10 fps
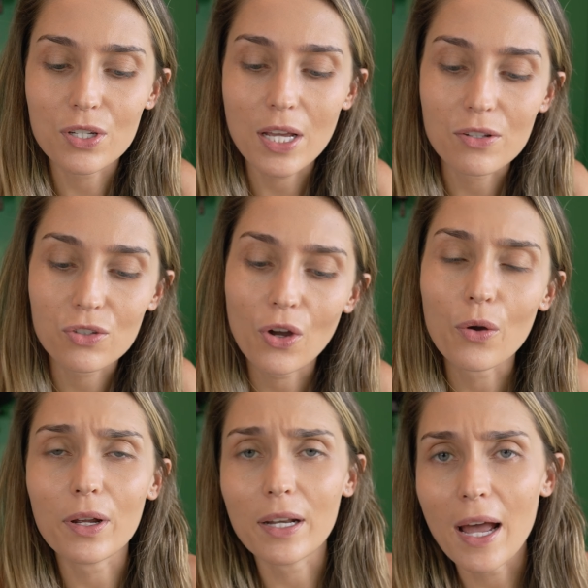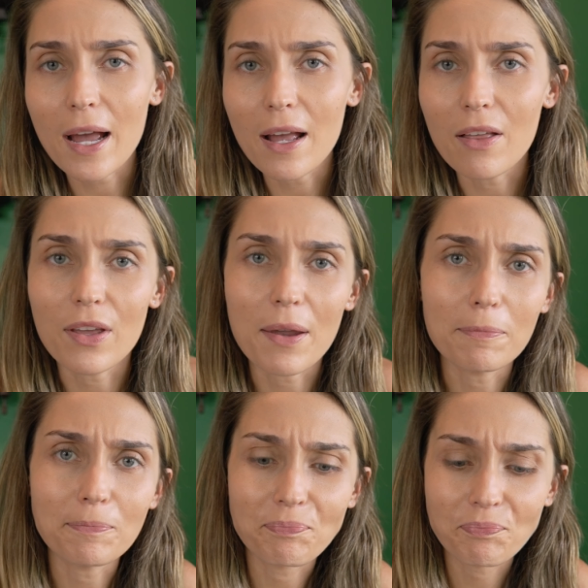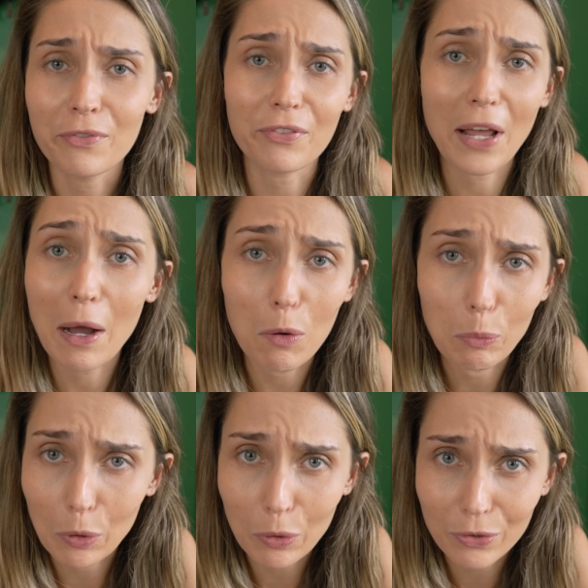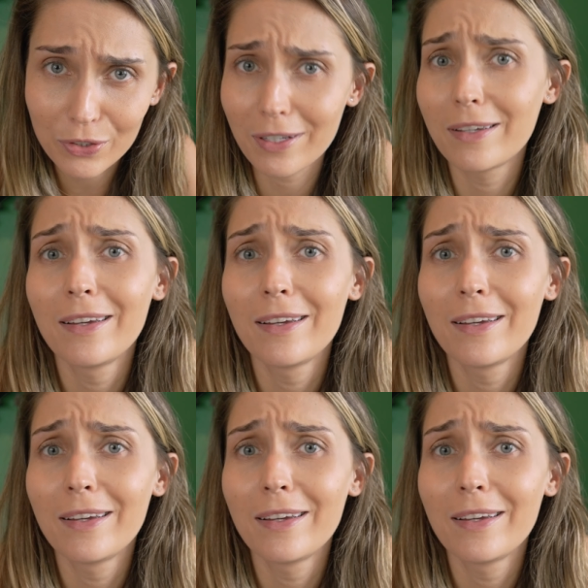of taste coconut and then flour balls.